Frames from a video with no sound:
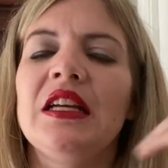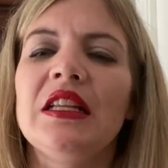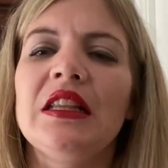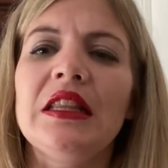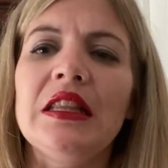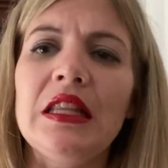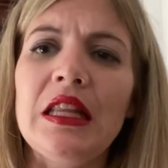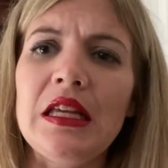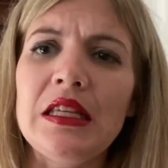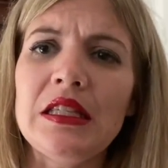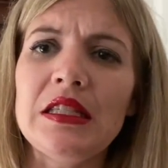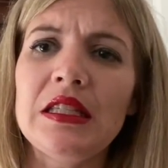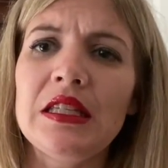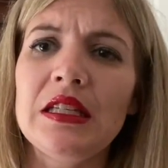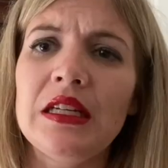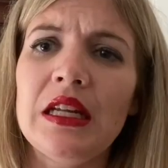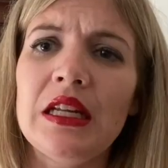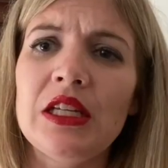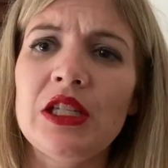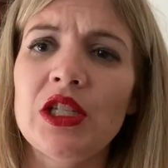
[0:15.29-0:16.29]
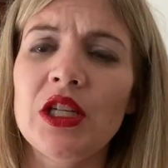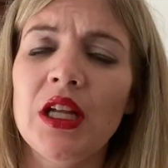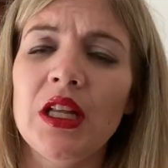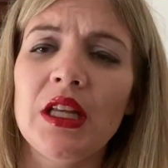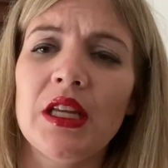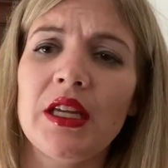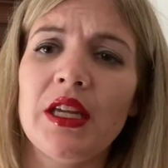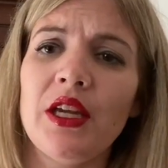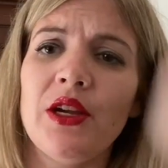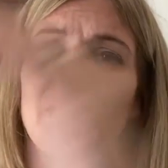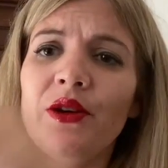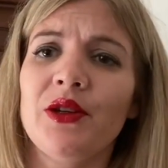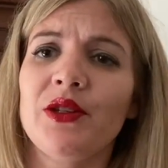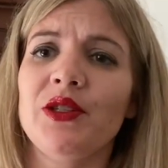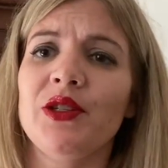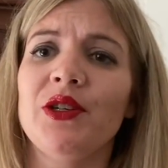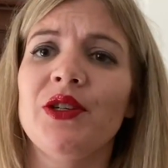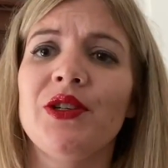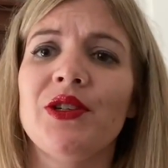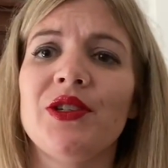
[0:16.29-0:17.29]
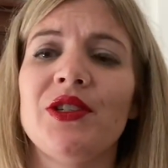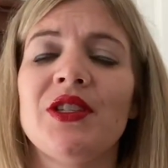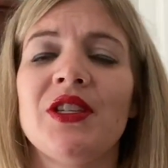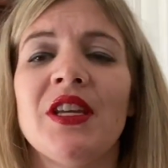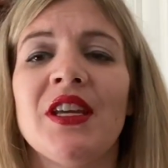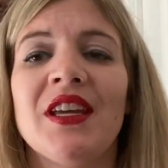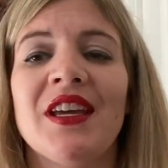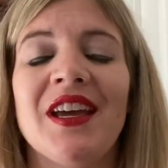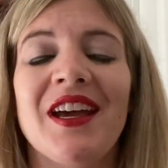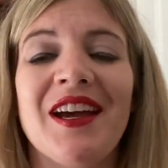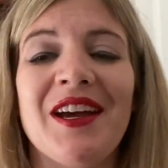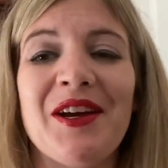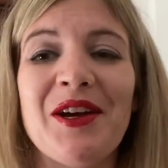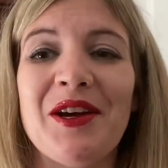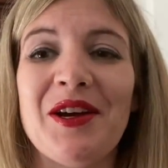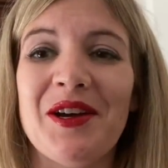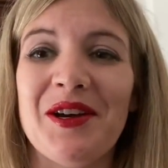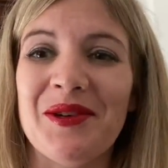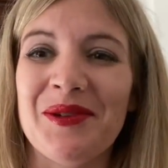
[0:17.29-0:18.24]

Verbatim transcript: less than angelic characters uh,